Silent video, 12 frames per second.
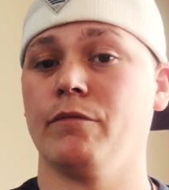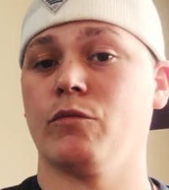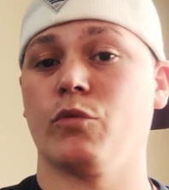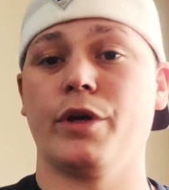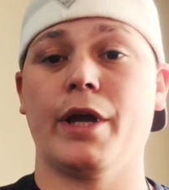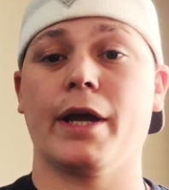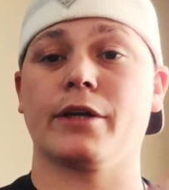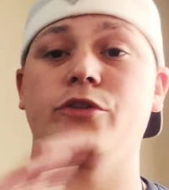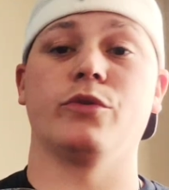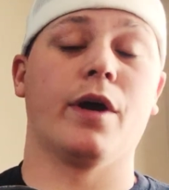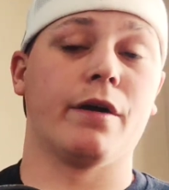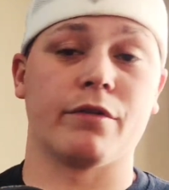react
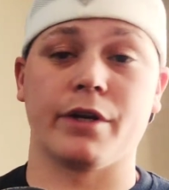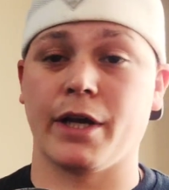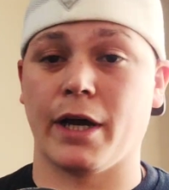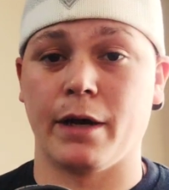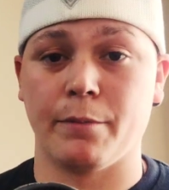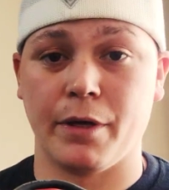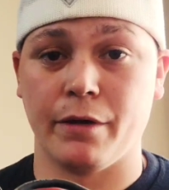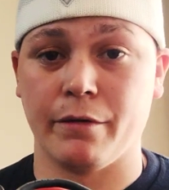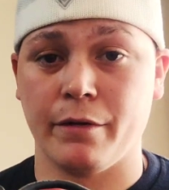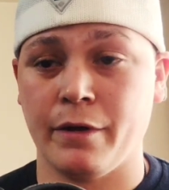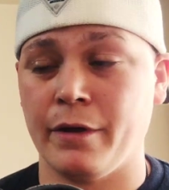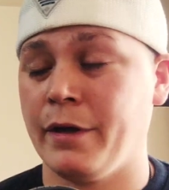to every comment
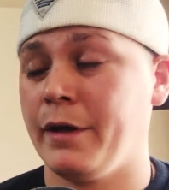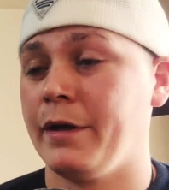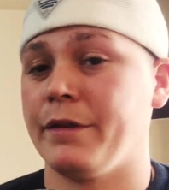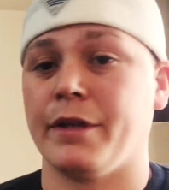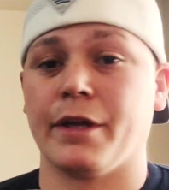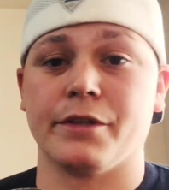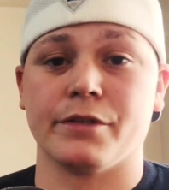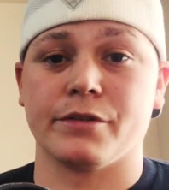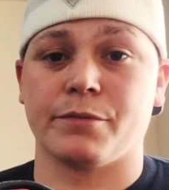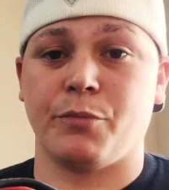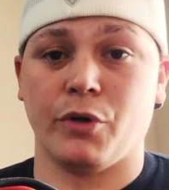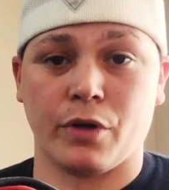that is
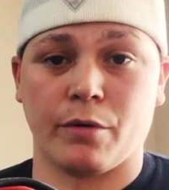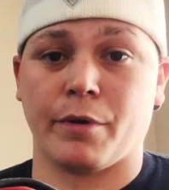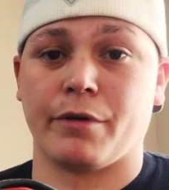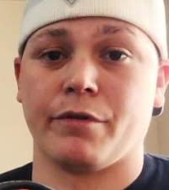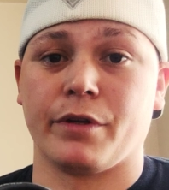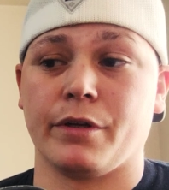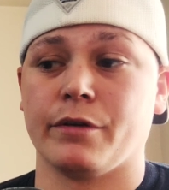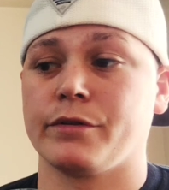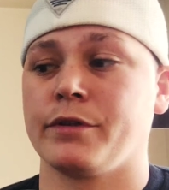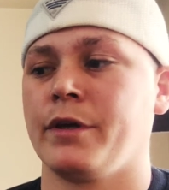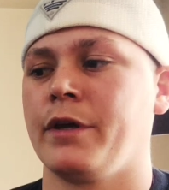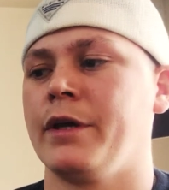put on my videos.
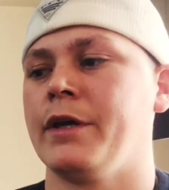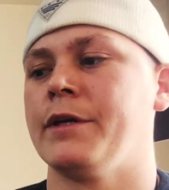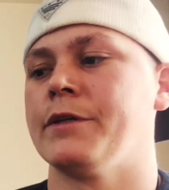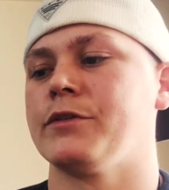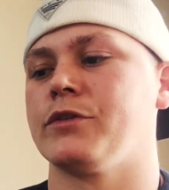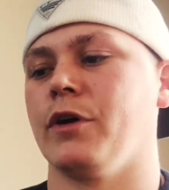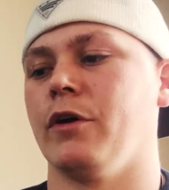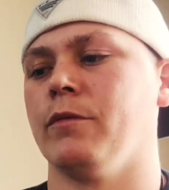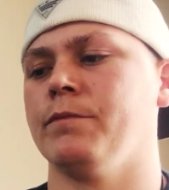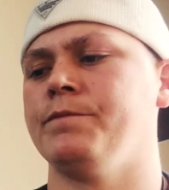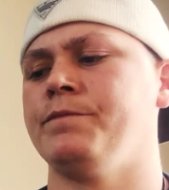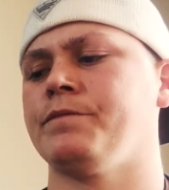
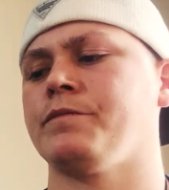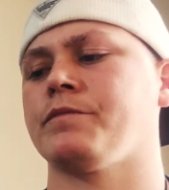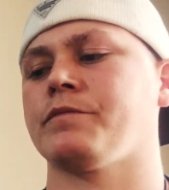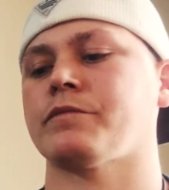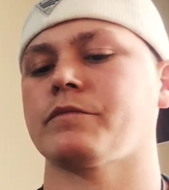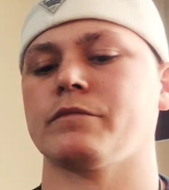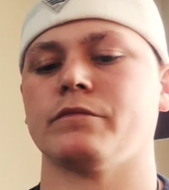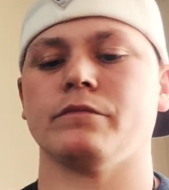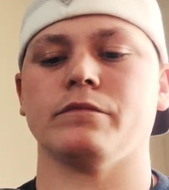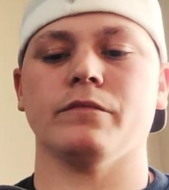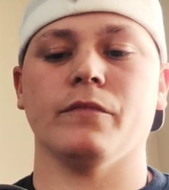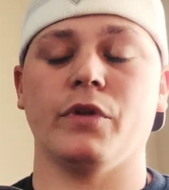So
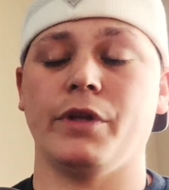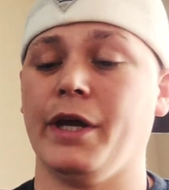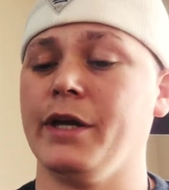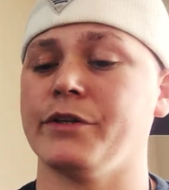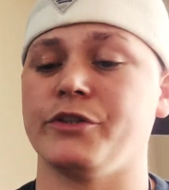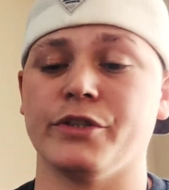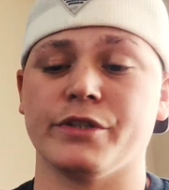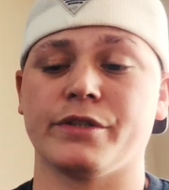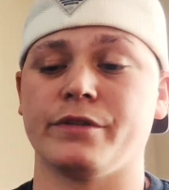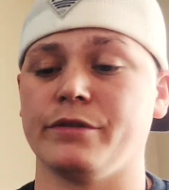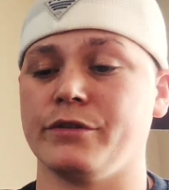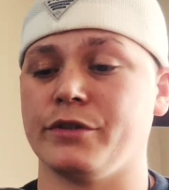yeah,
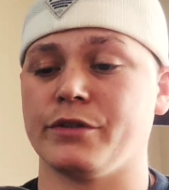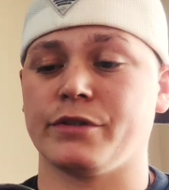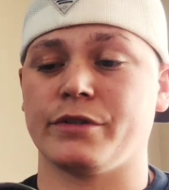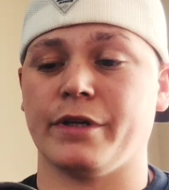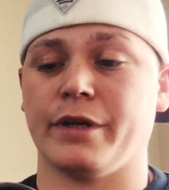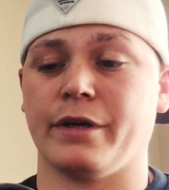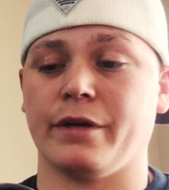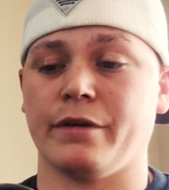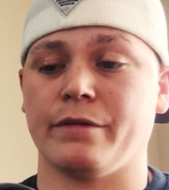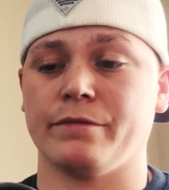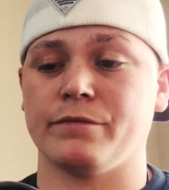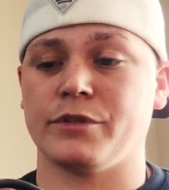just
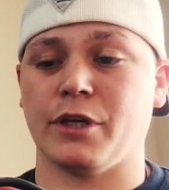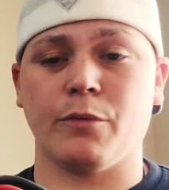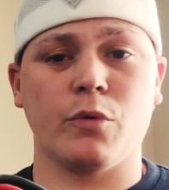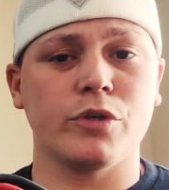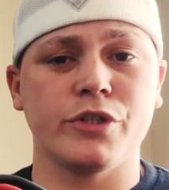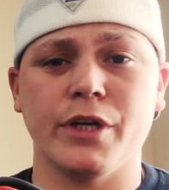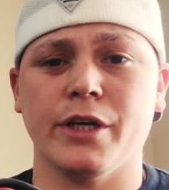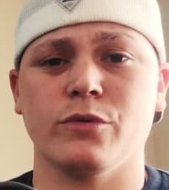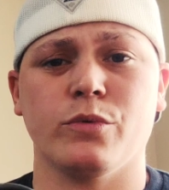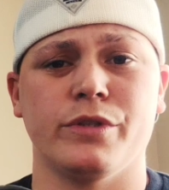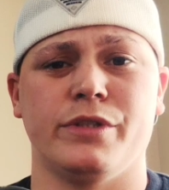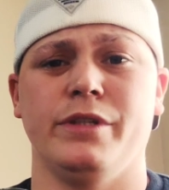tell me what you guys
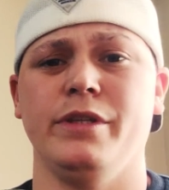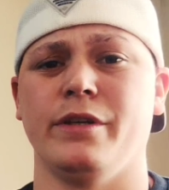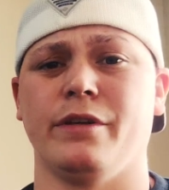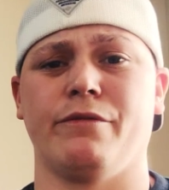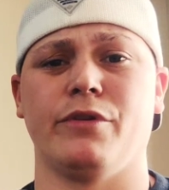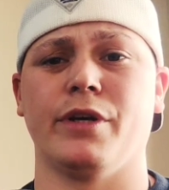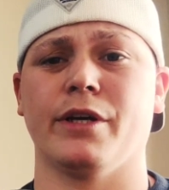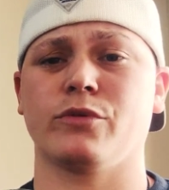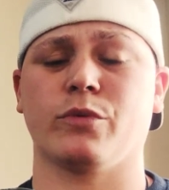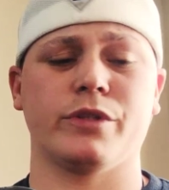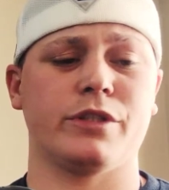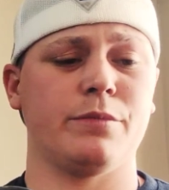want to see. If you guys
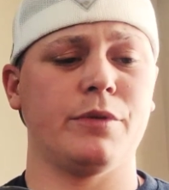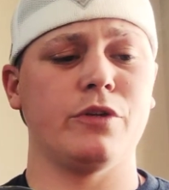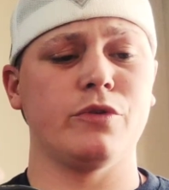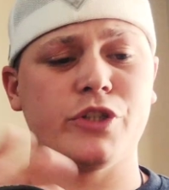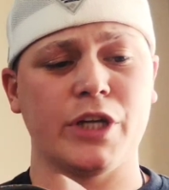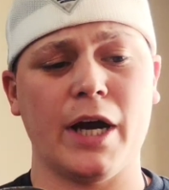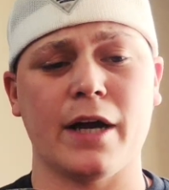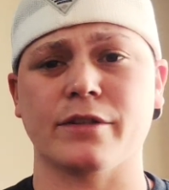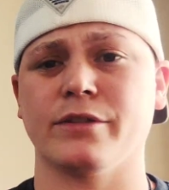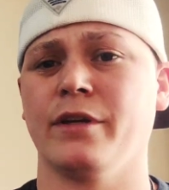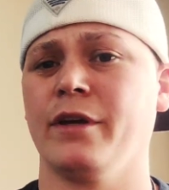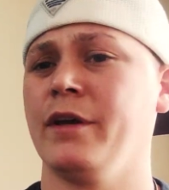want to see me do
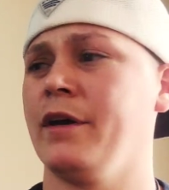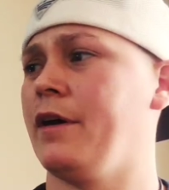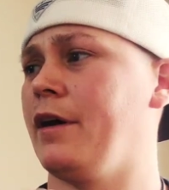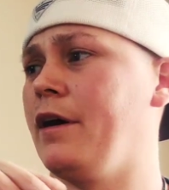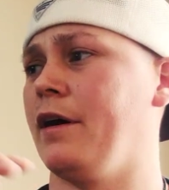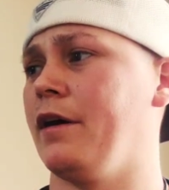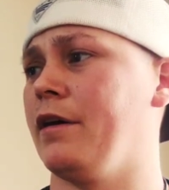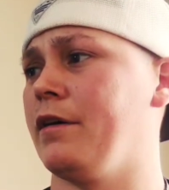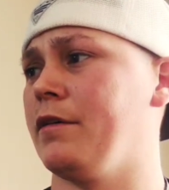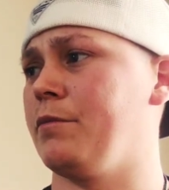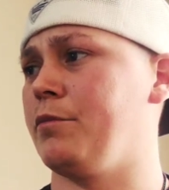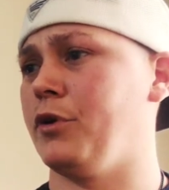shocks,
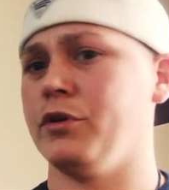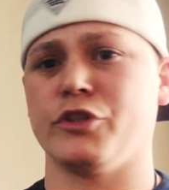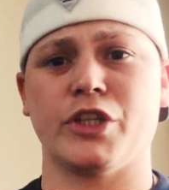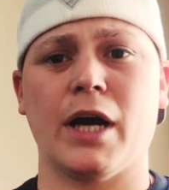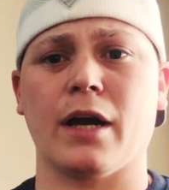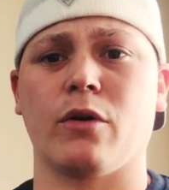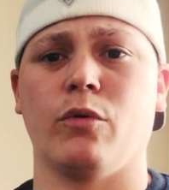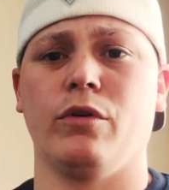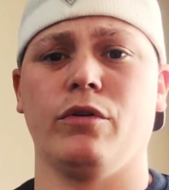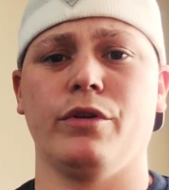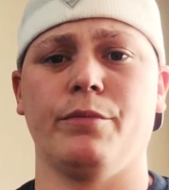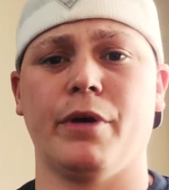put shock
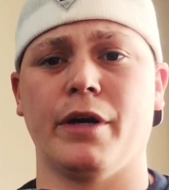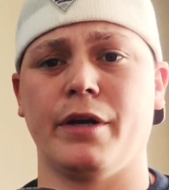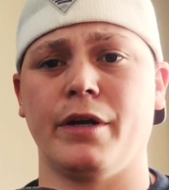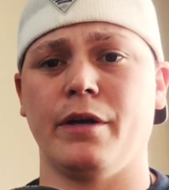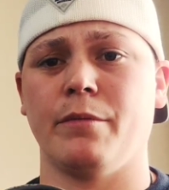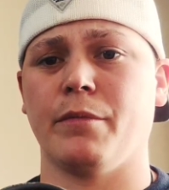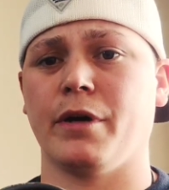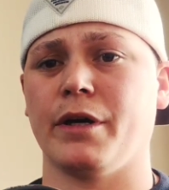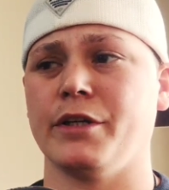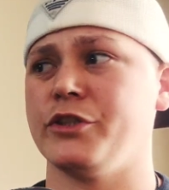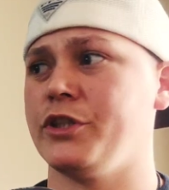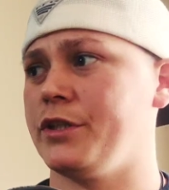oil in my
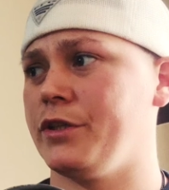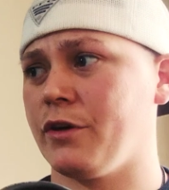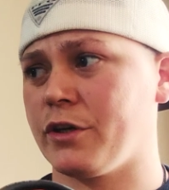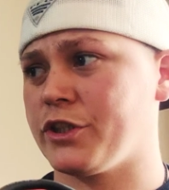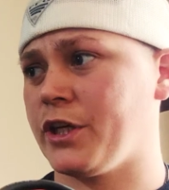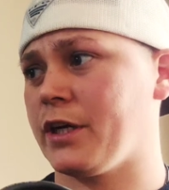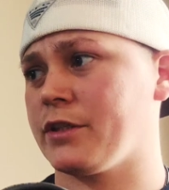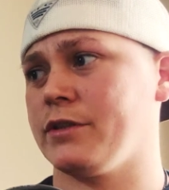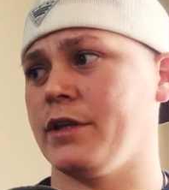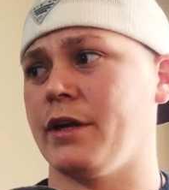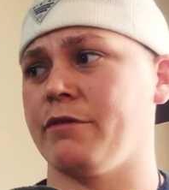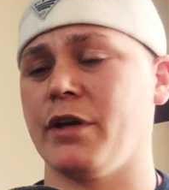GTR shocks
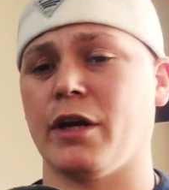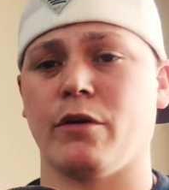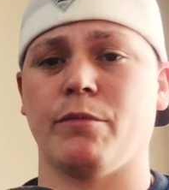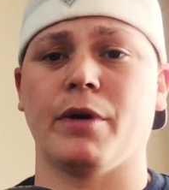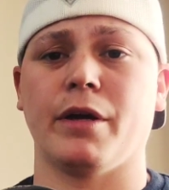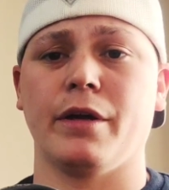that I've got on